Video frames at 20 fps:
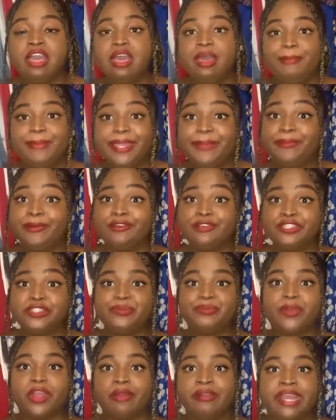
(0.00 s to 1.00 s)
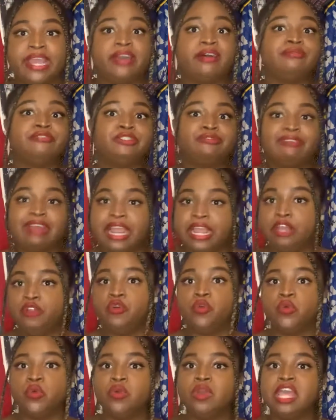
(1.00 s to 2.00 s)
people's pronouns right,
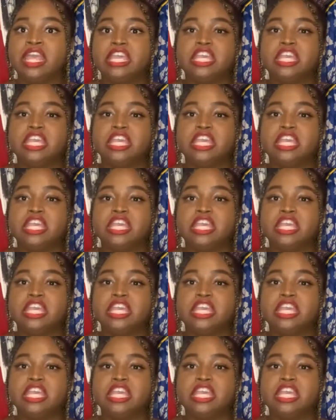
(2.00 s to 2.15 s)
who,